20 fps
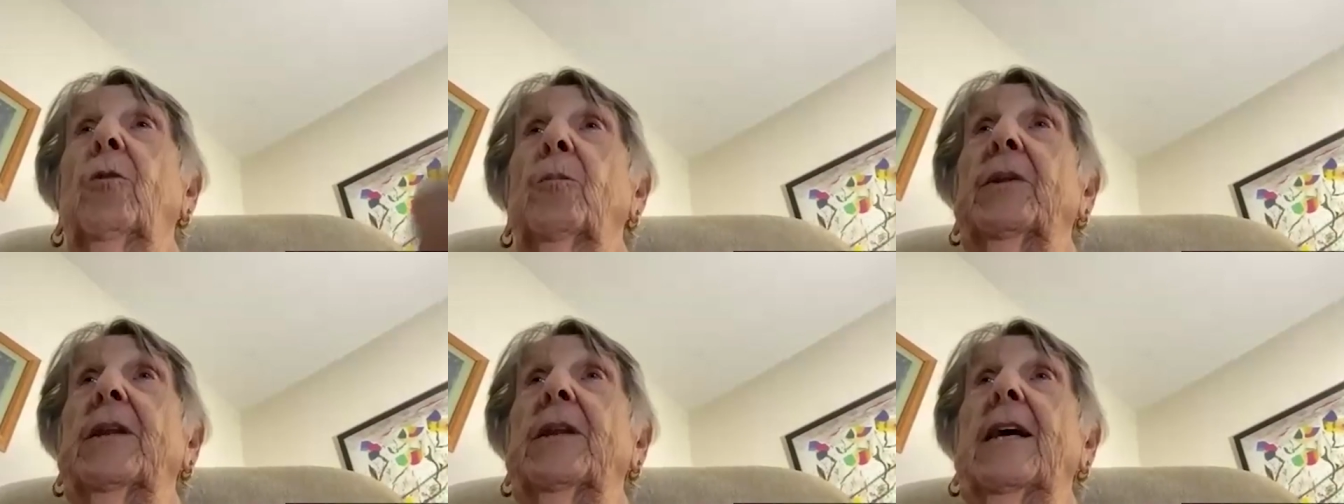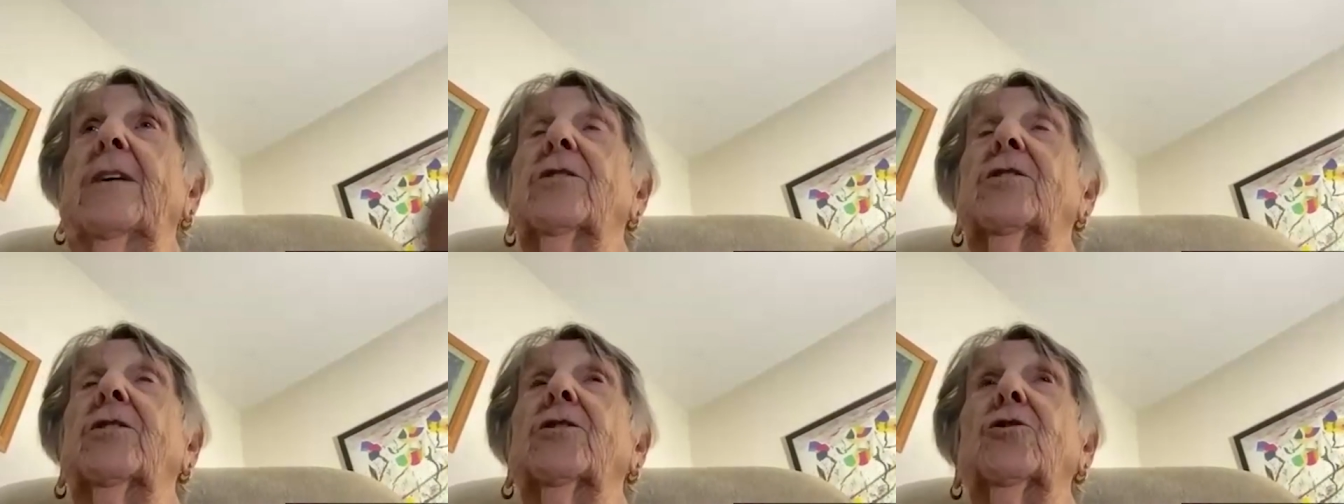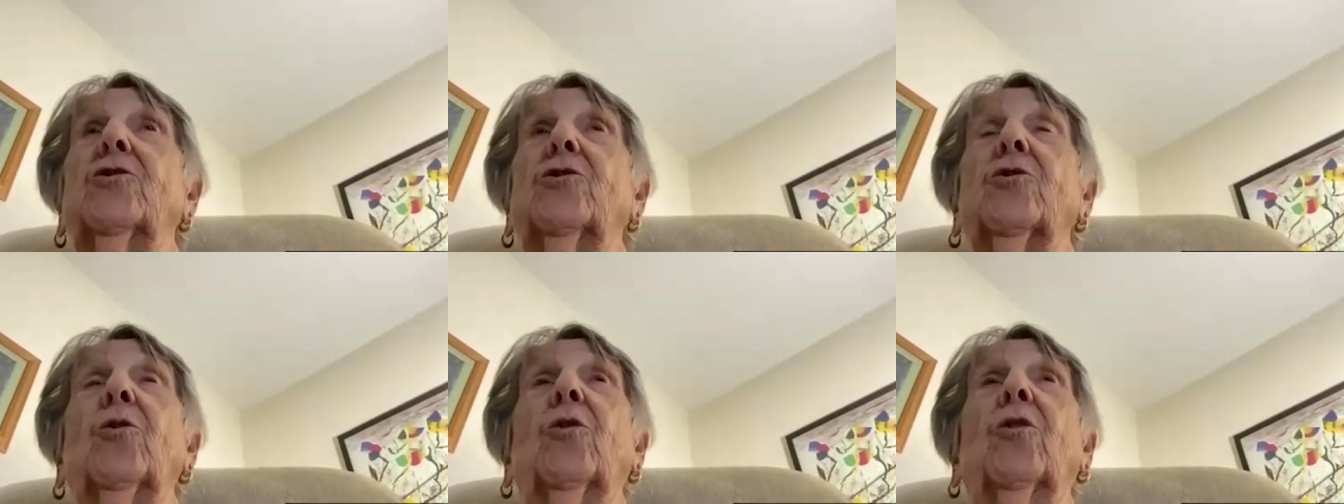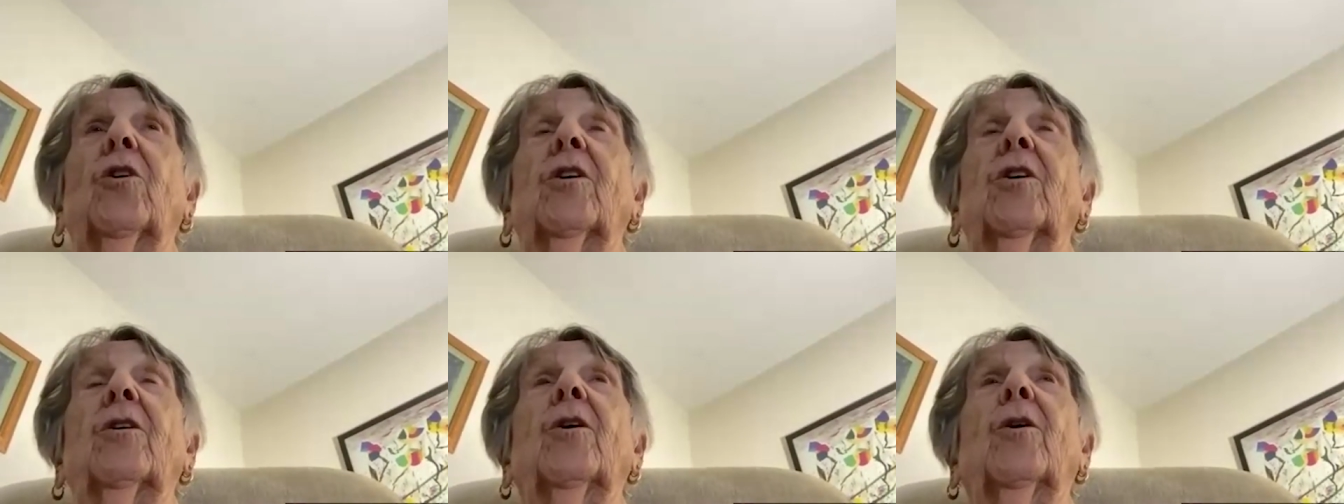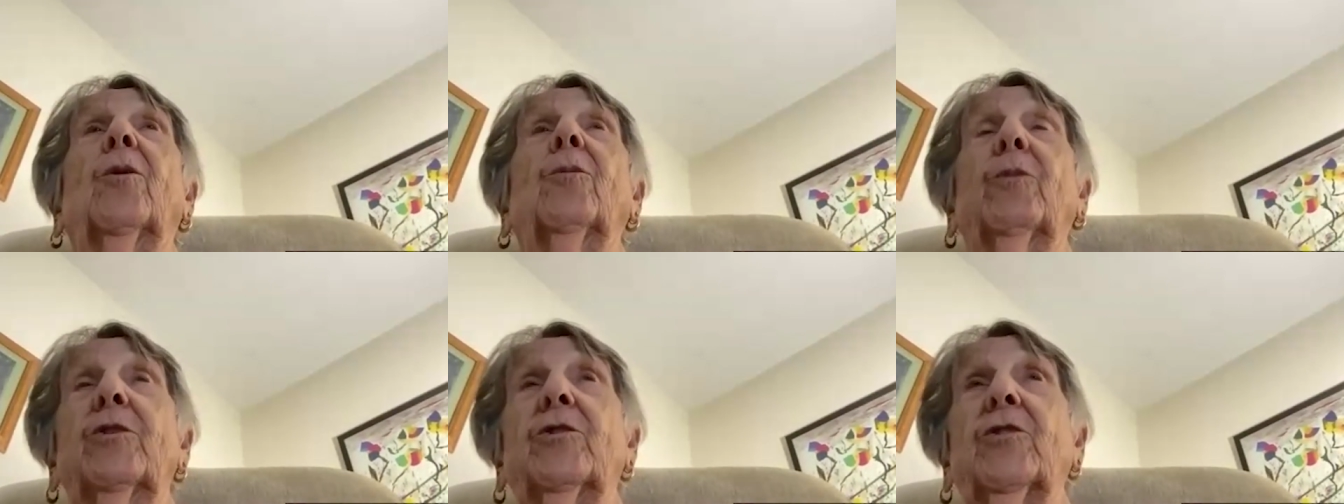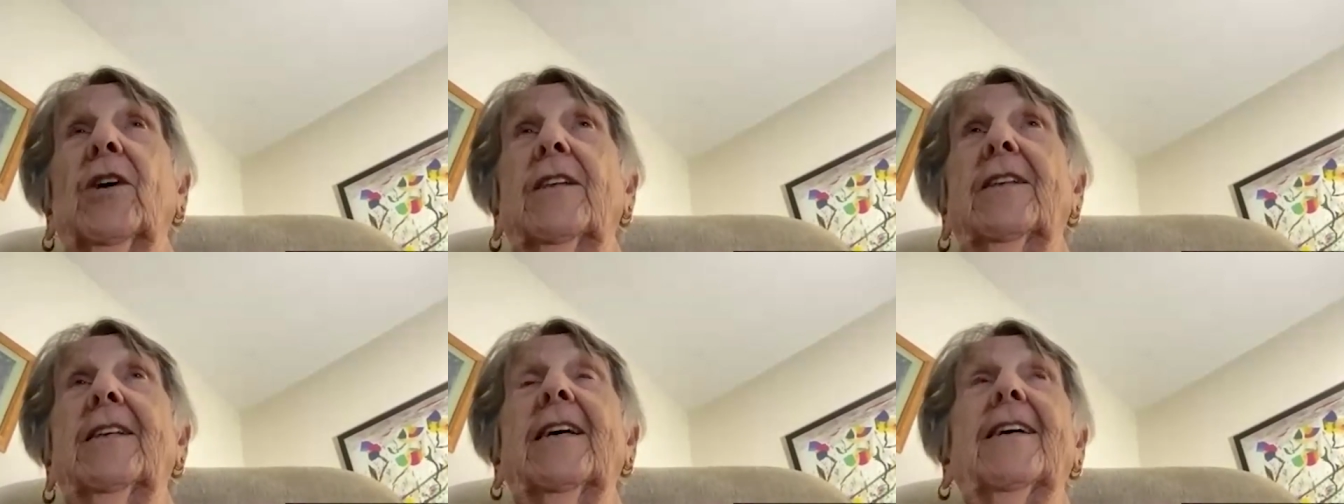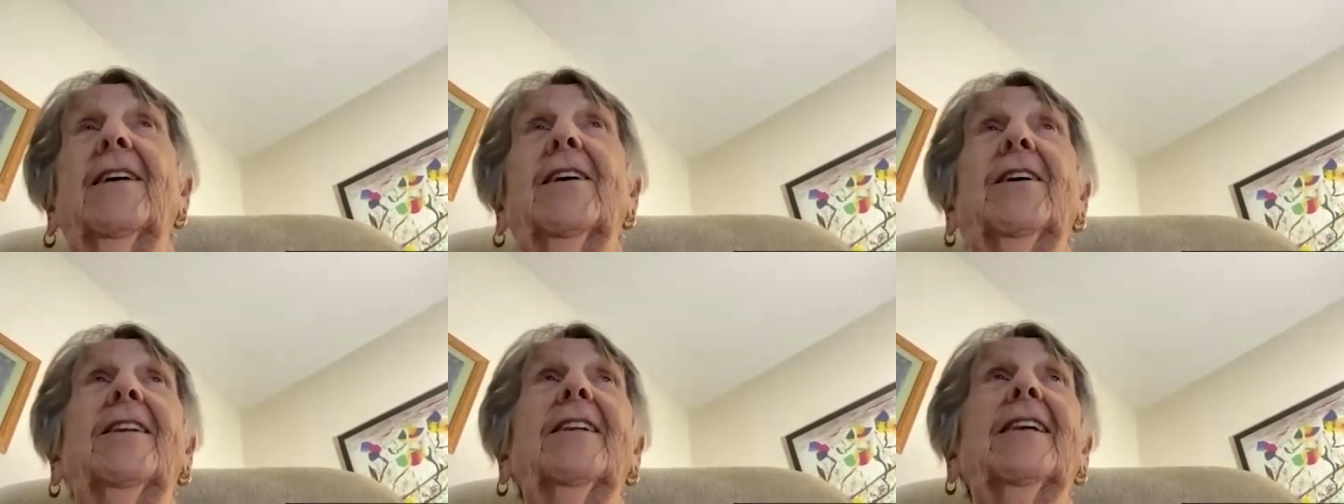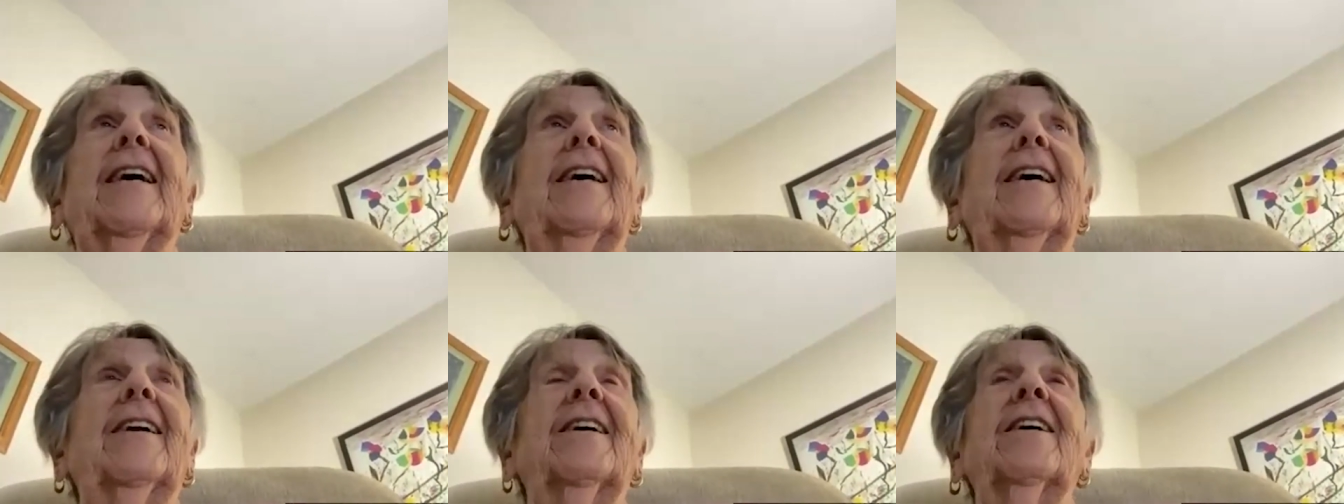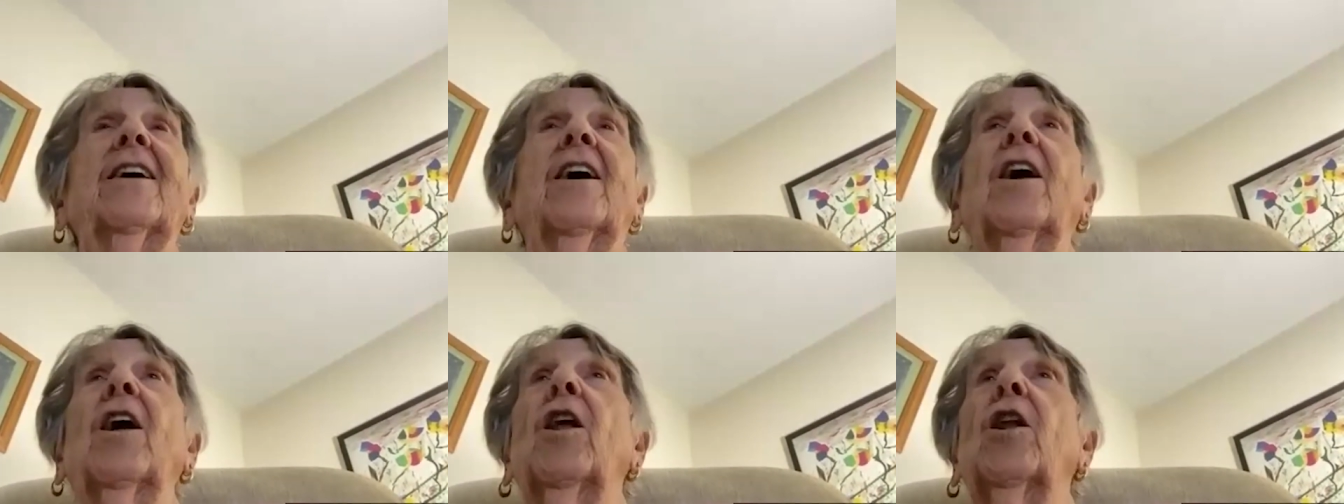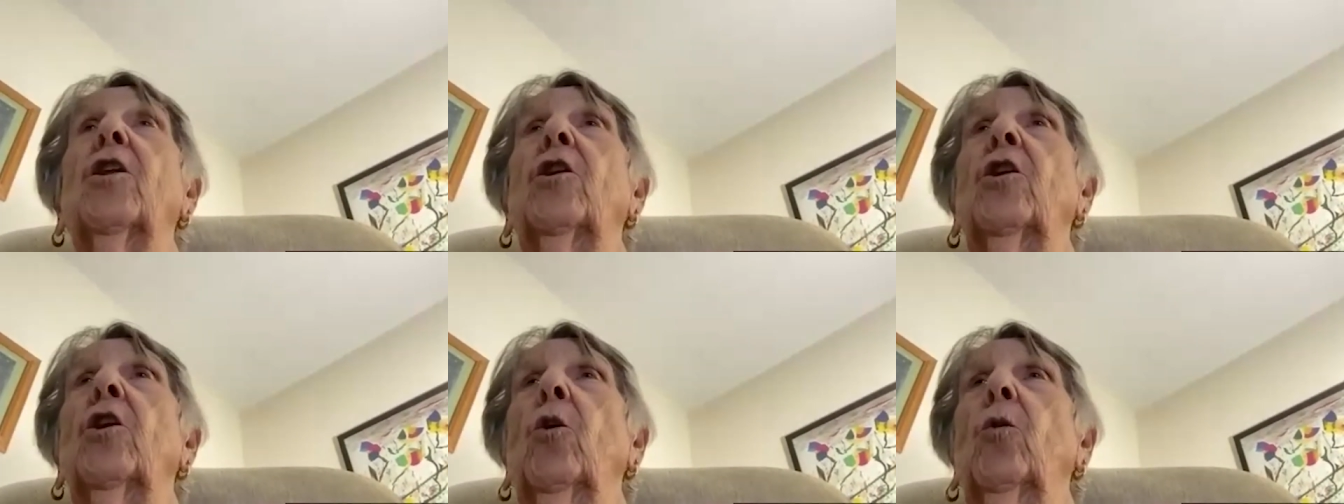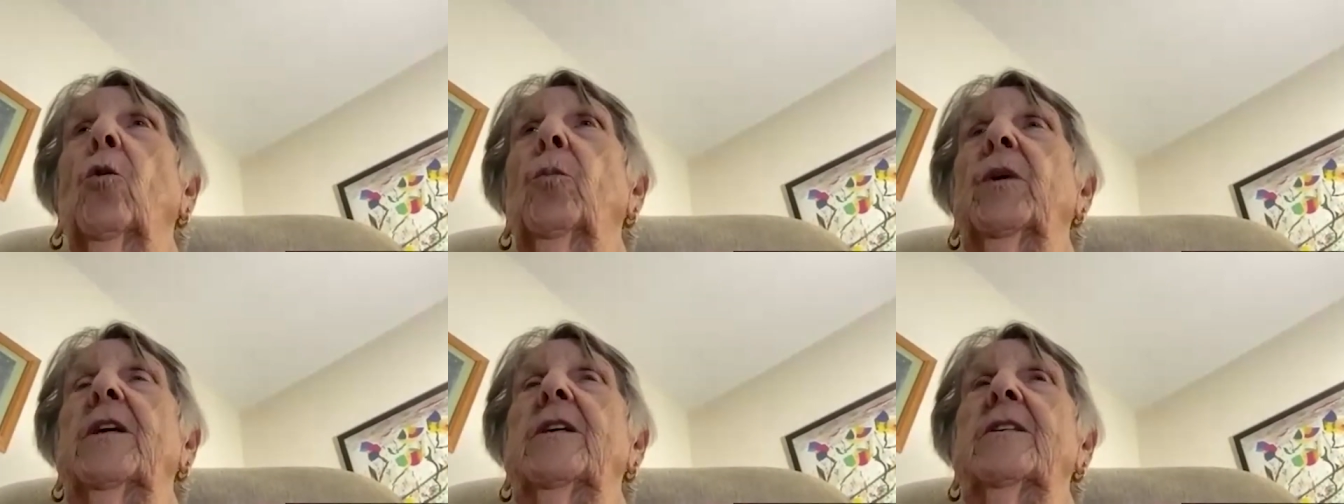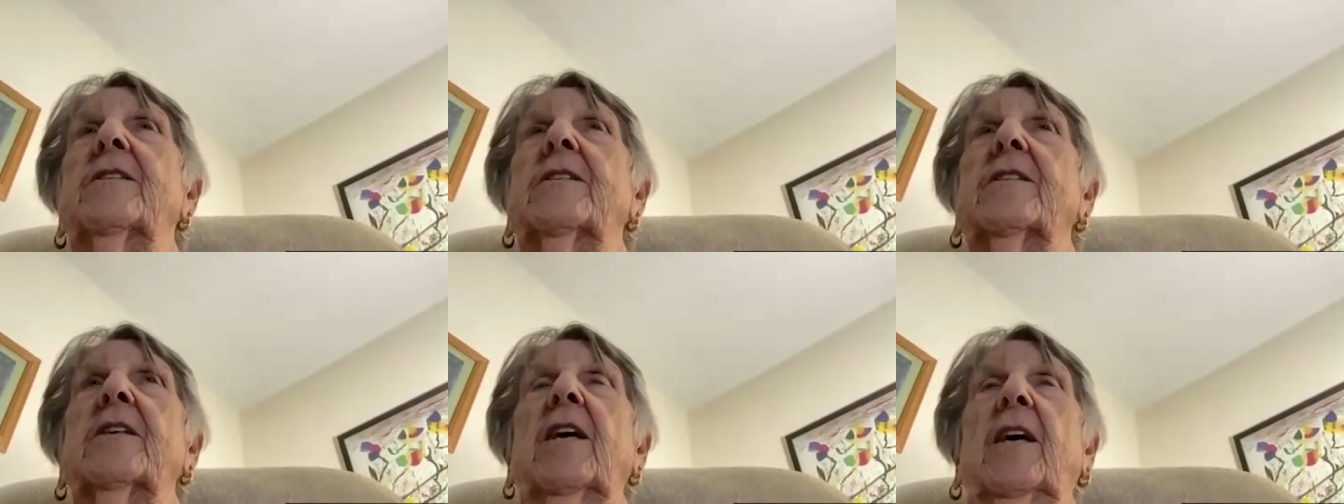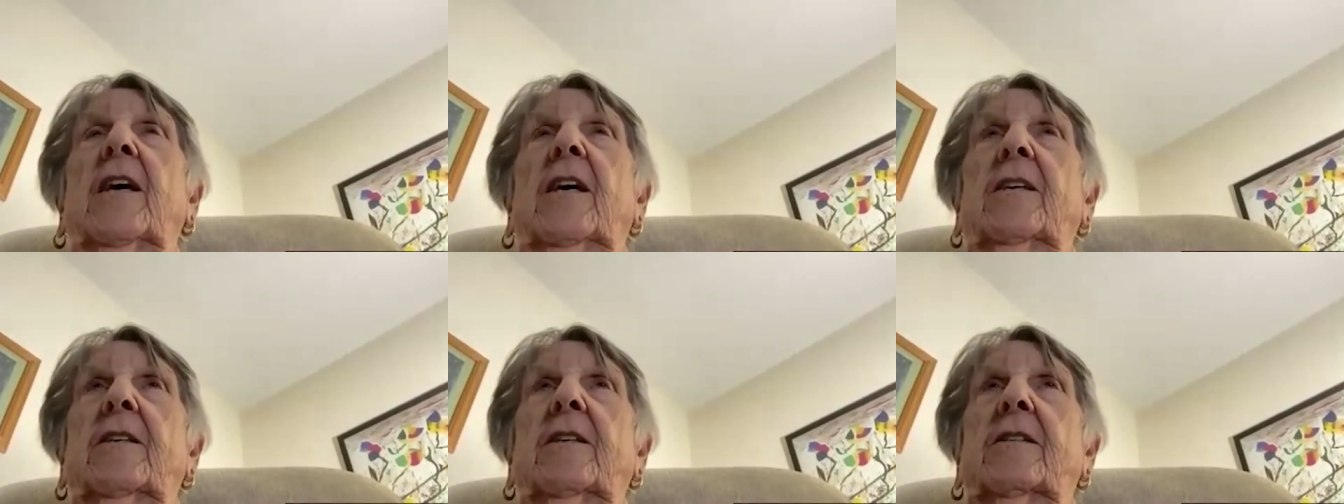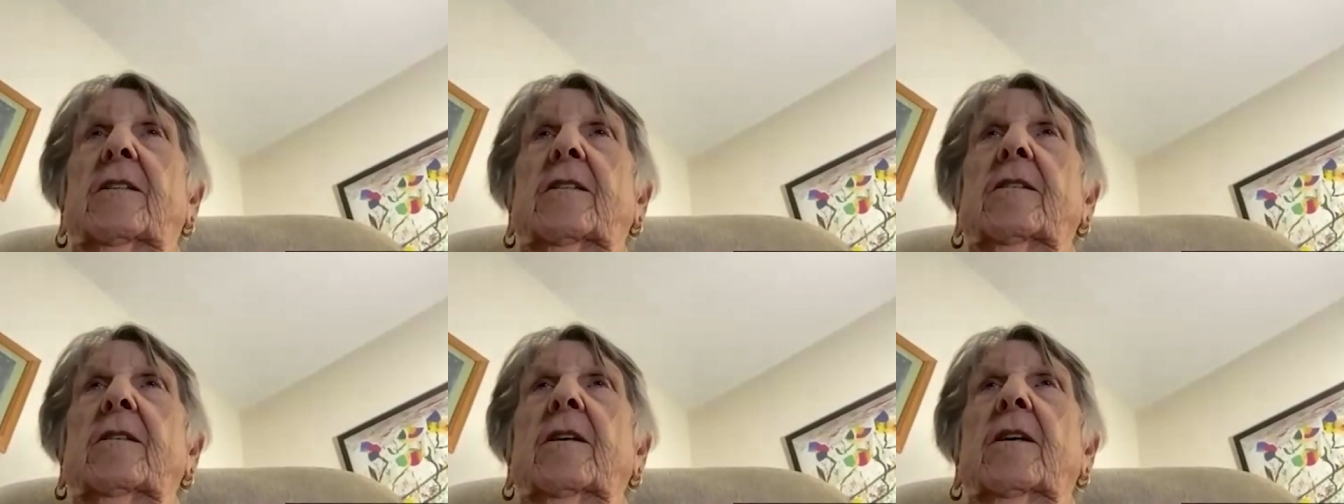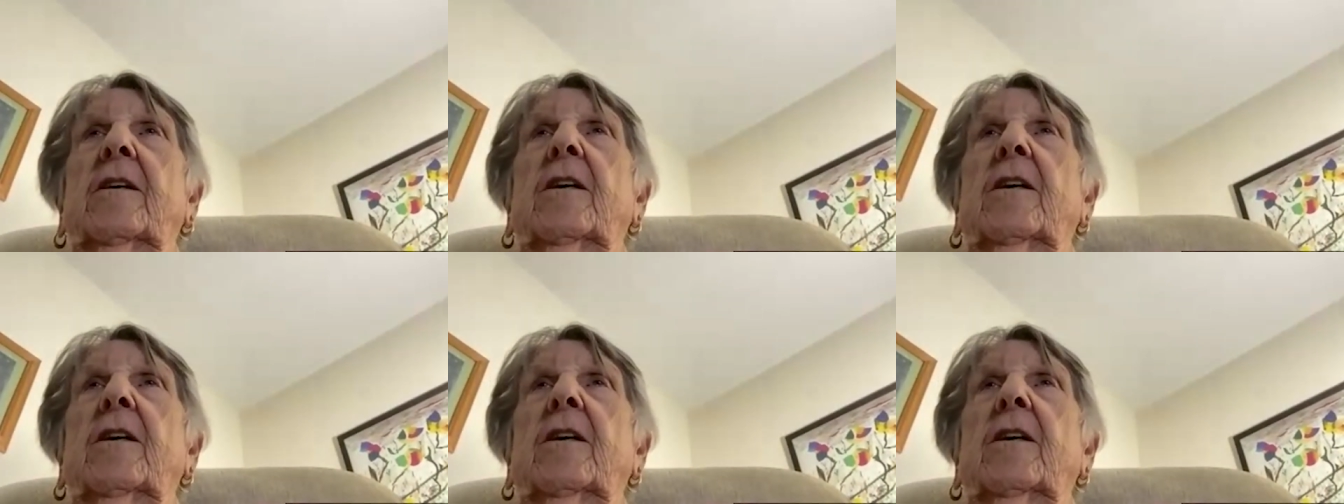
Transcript: and plays the song, which I'll tell you later. Nobody sings.